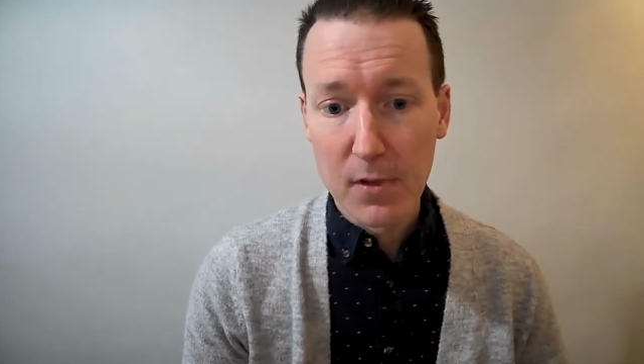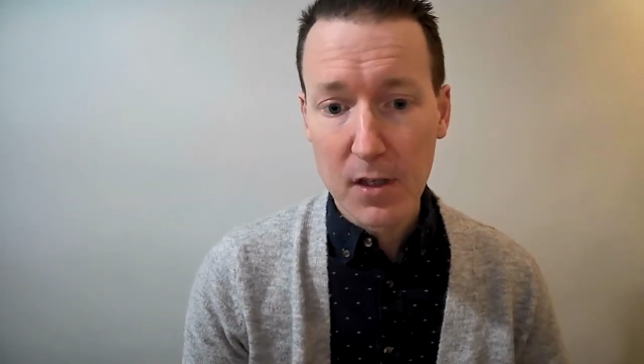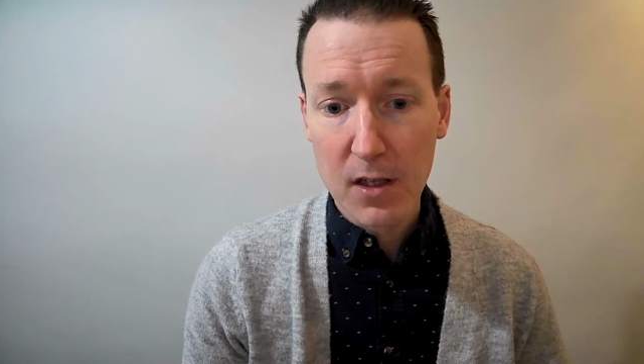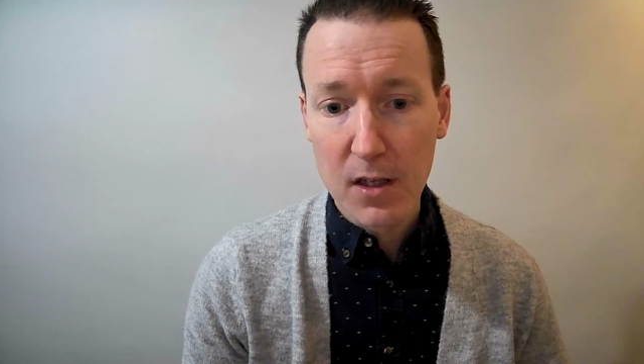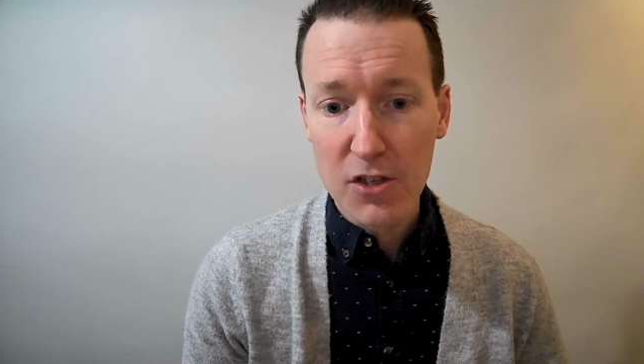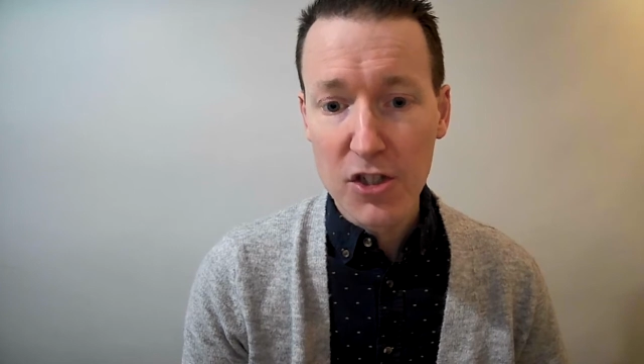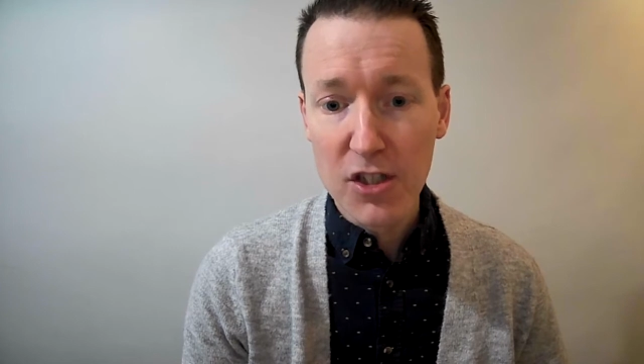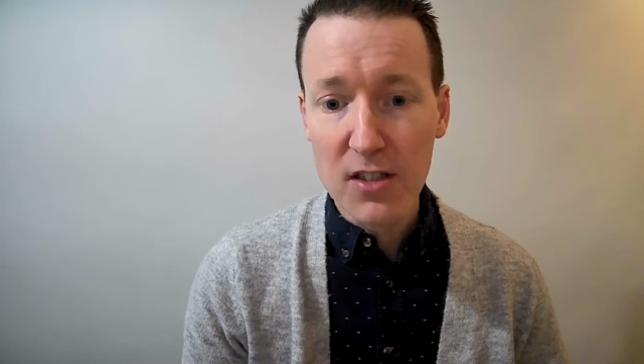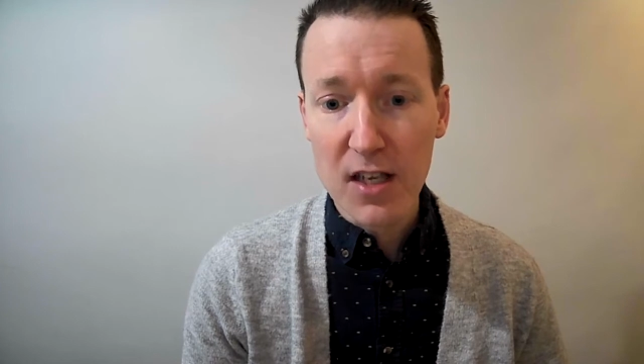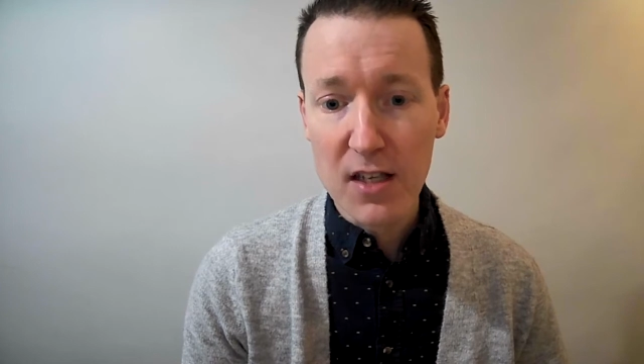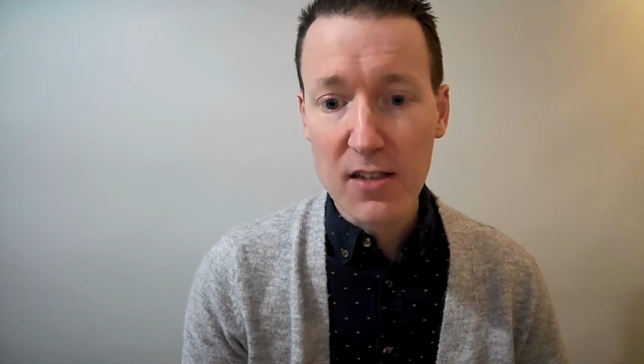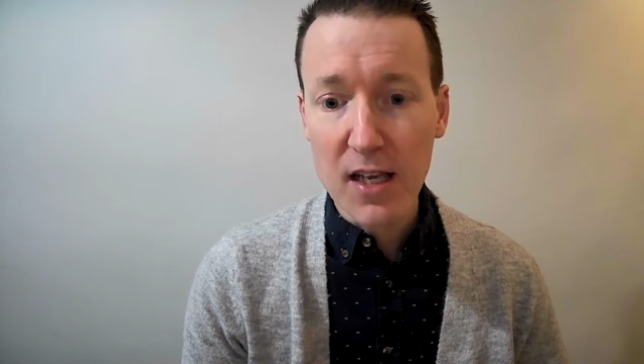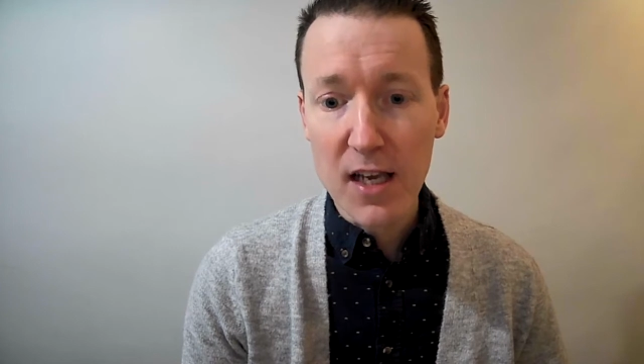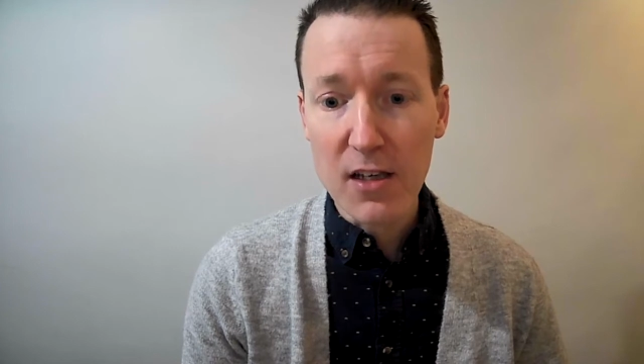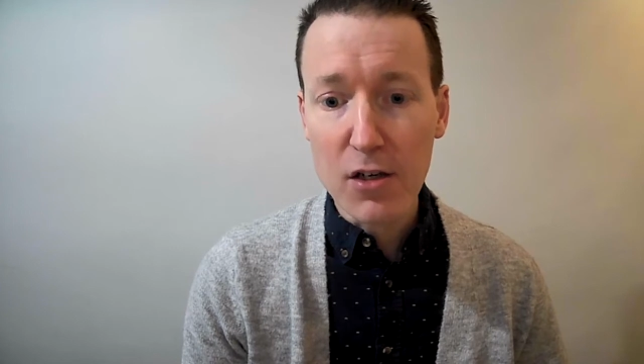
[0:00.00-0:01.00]
And she
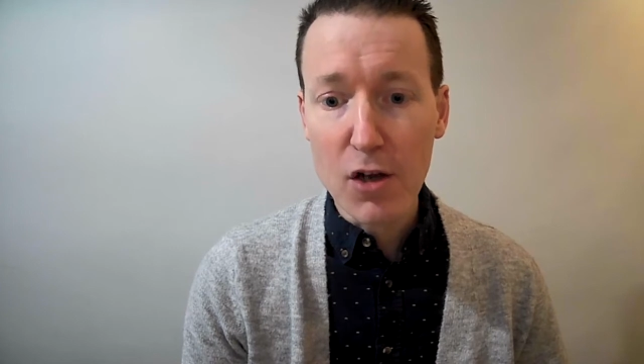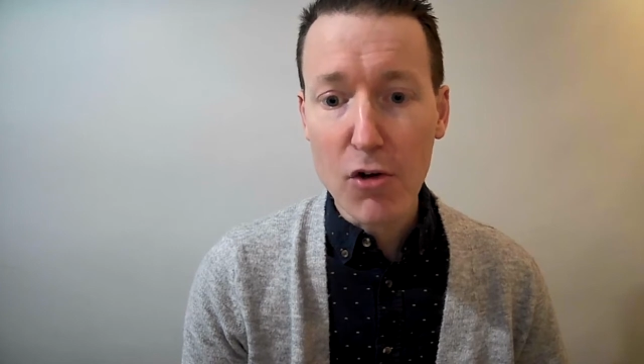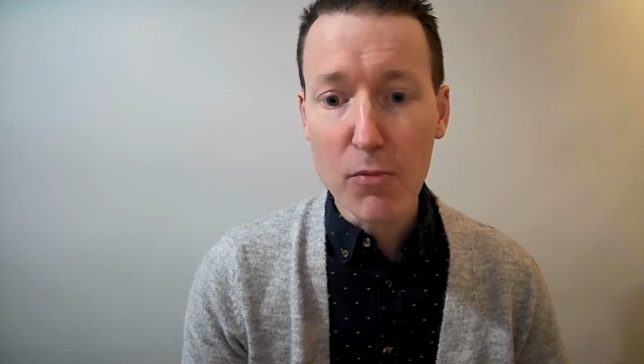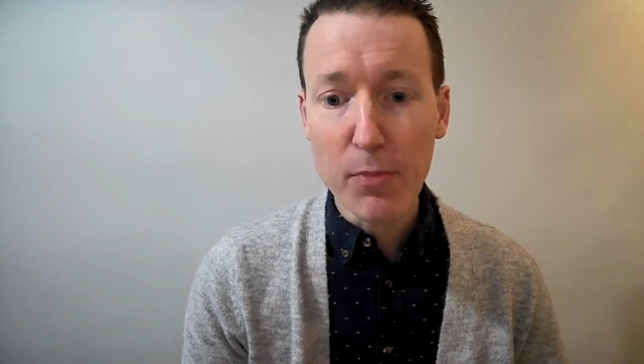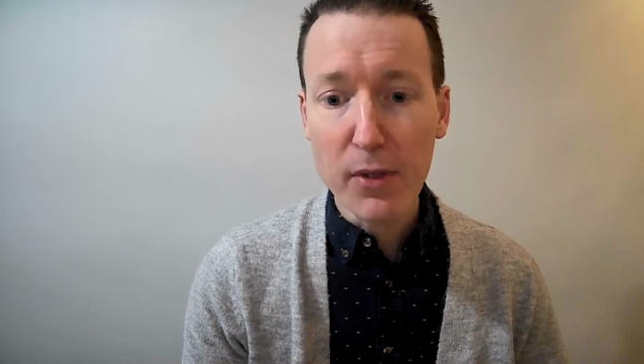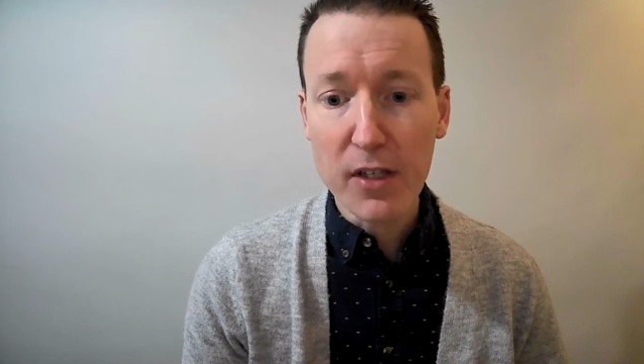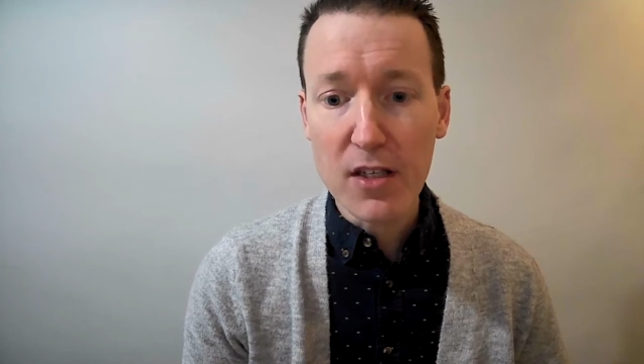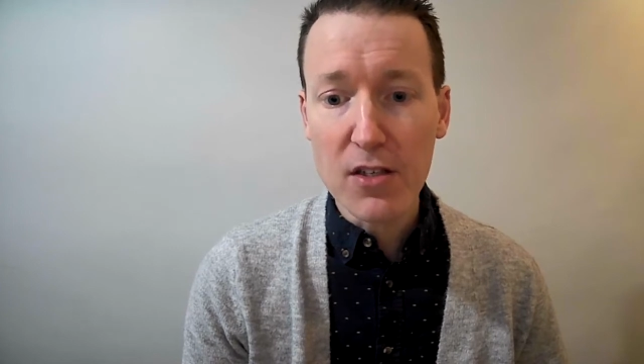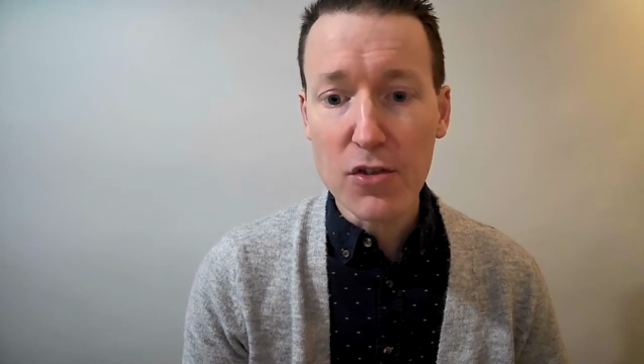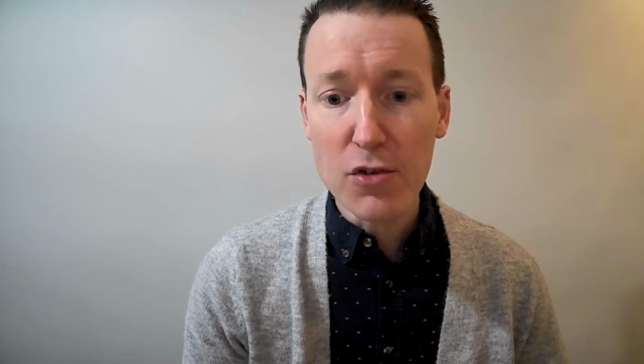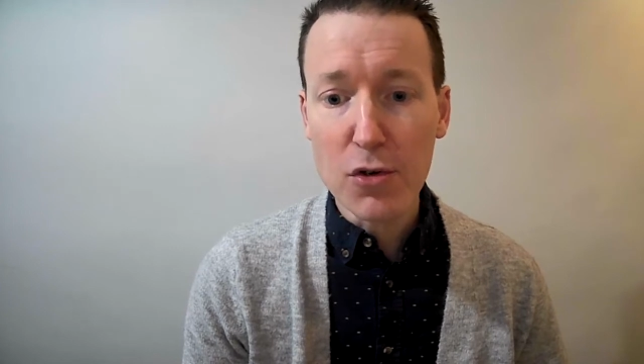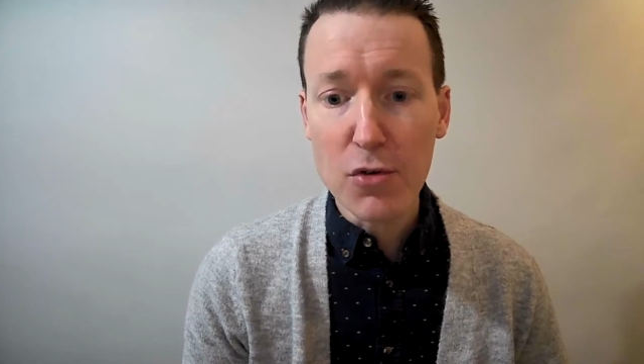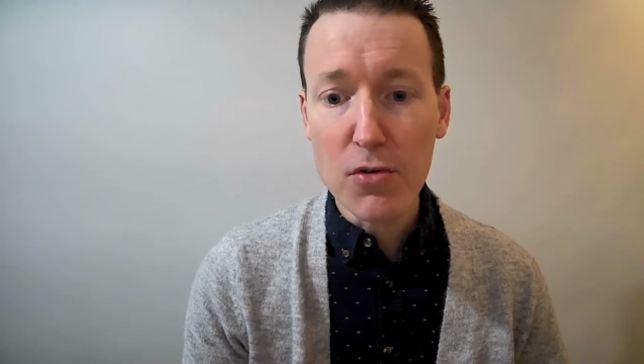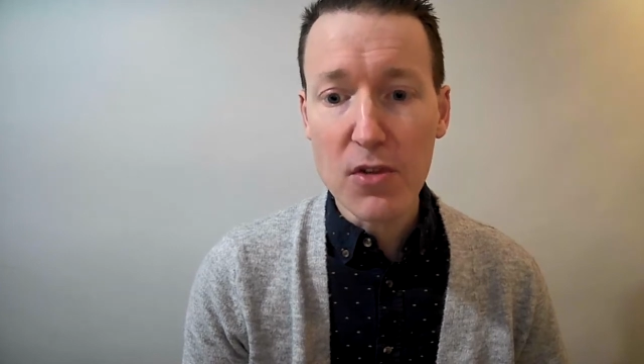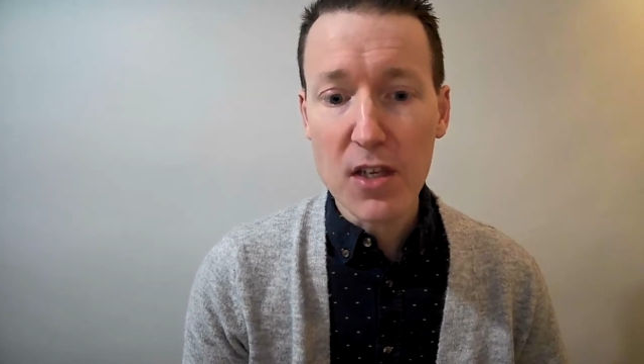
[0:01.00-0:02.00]
said, "Take note, please,
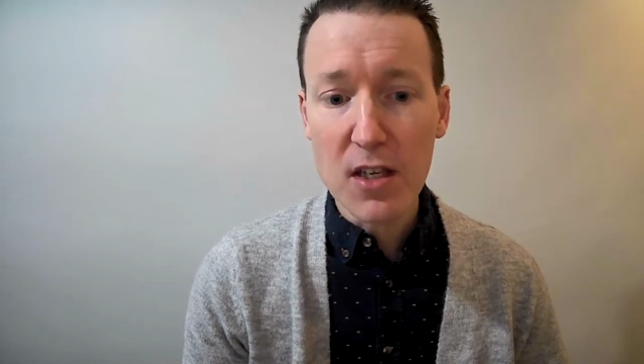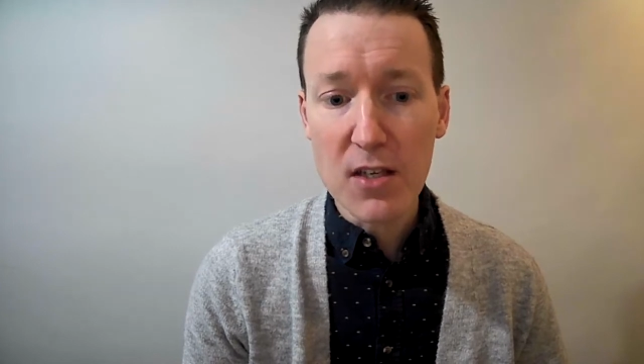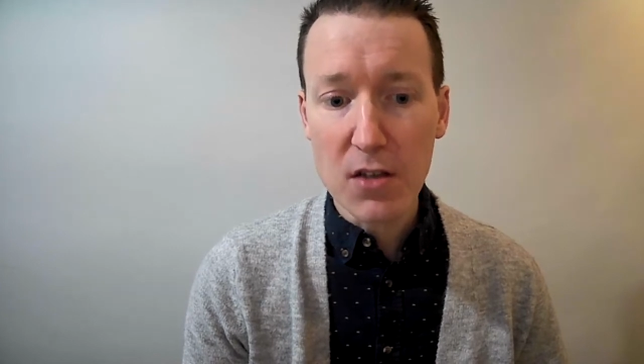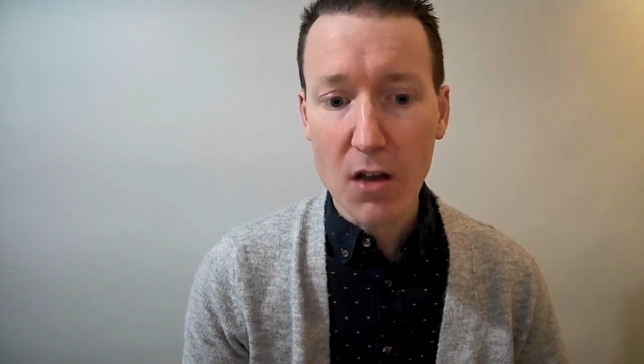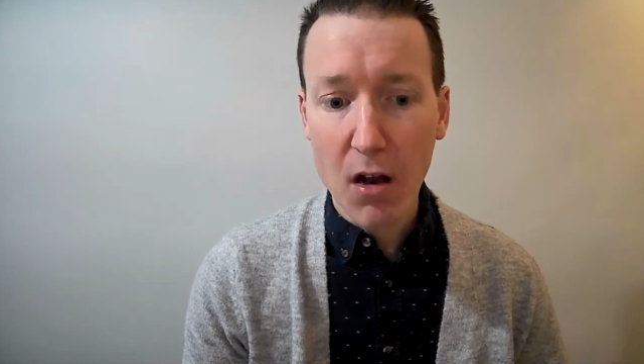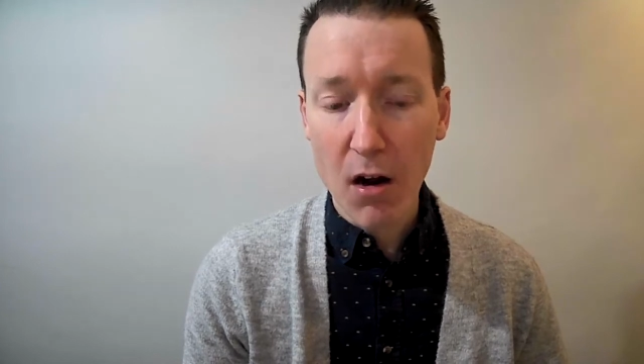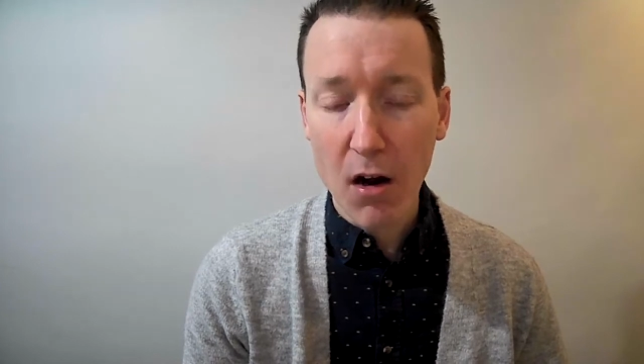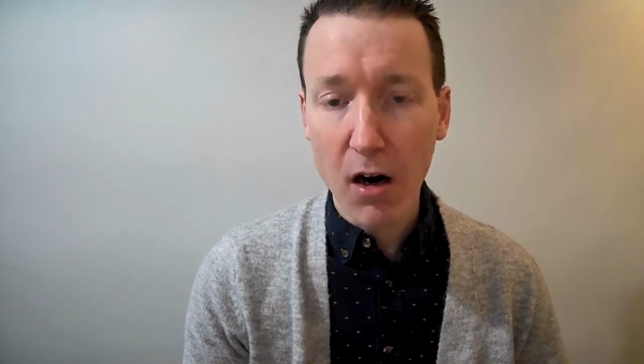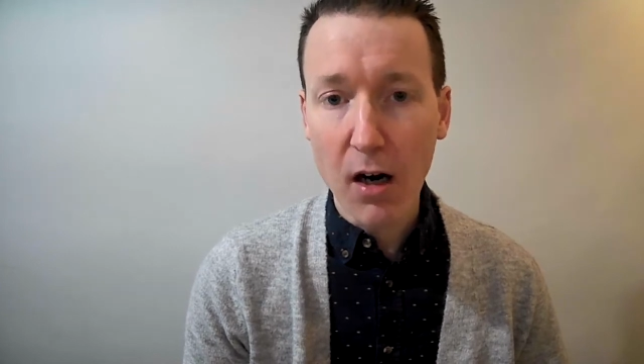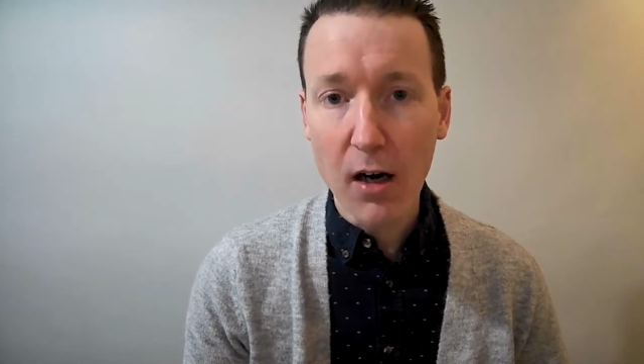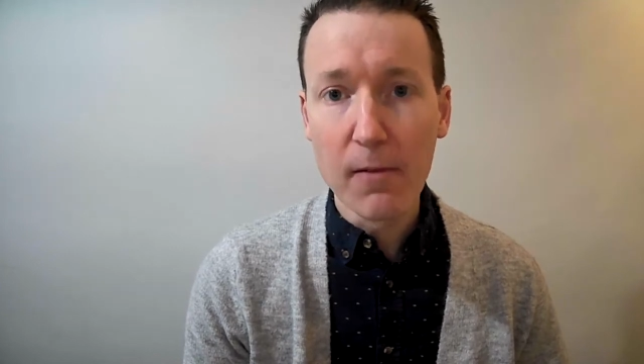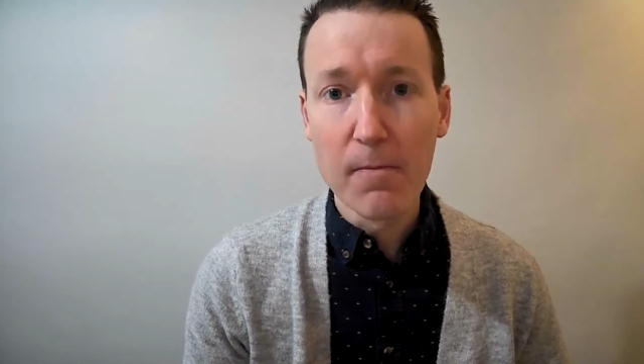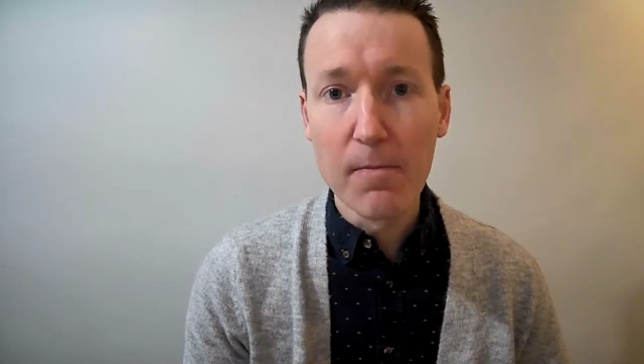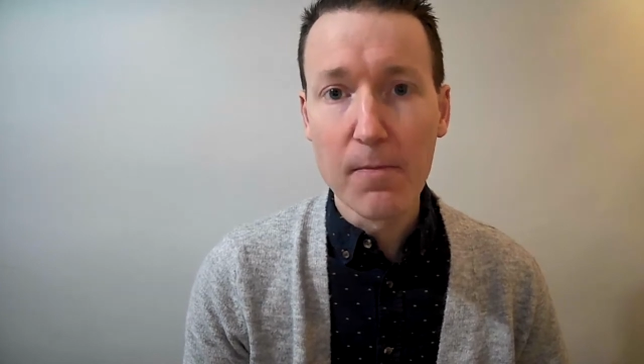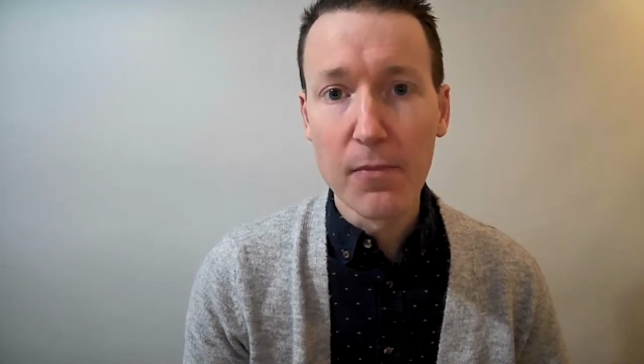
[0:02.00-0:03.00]
who these
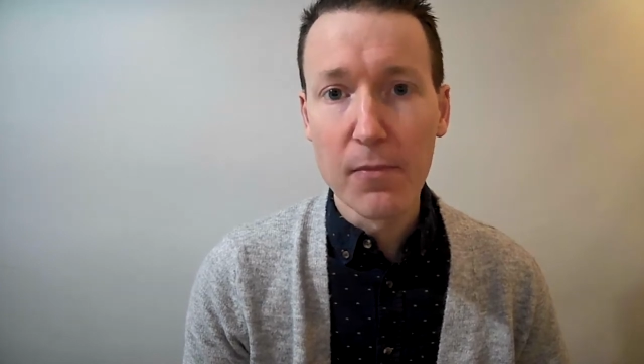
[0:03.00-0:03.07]
are: